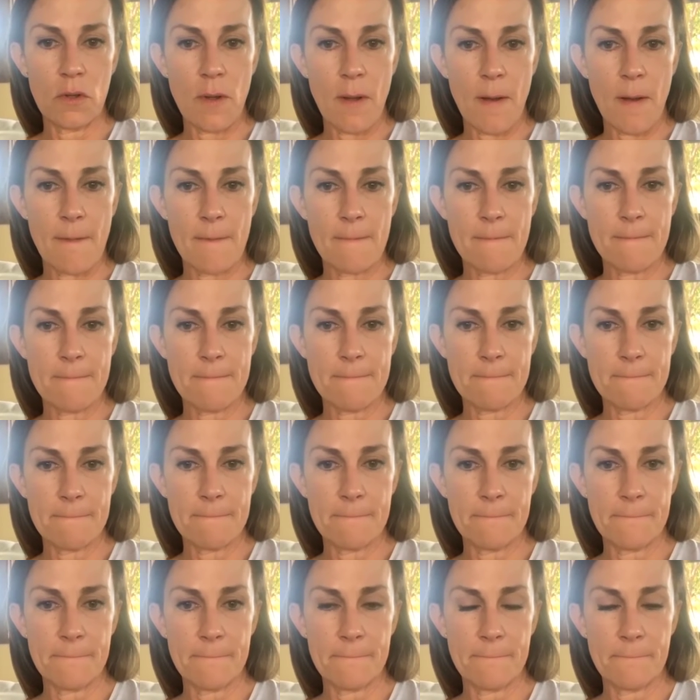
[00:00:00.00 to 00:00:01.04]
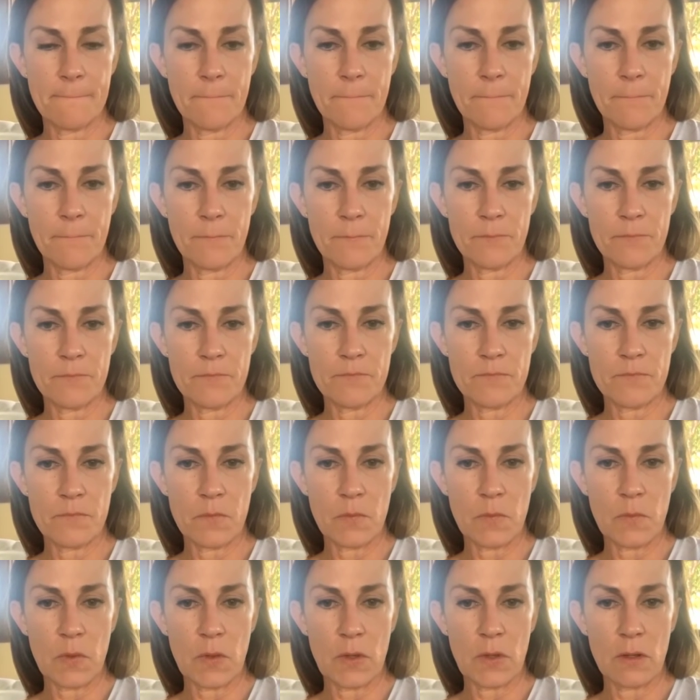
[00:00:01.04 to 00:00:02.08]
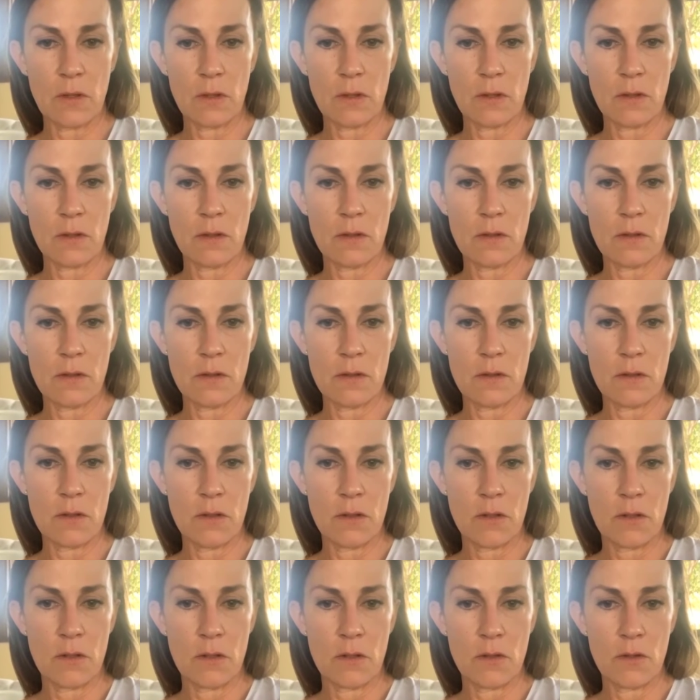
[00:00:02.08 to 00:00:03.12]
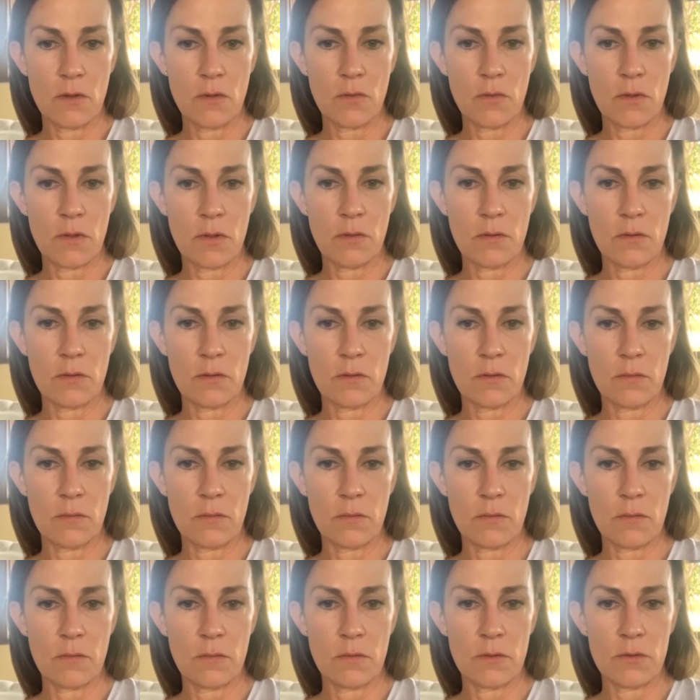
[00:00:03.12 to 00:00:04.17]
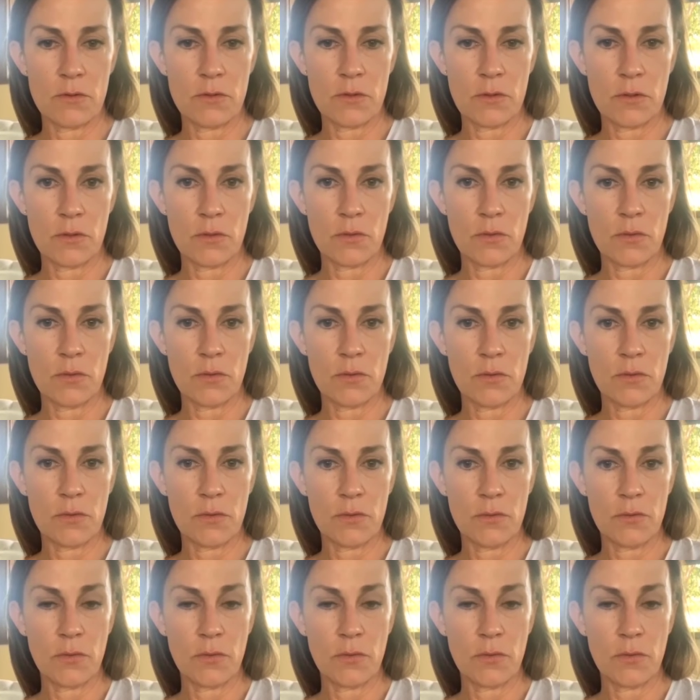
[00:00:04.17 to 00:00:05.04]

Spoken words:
The person shown says nothing.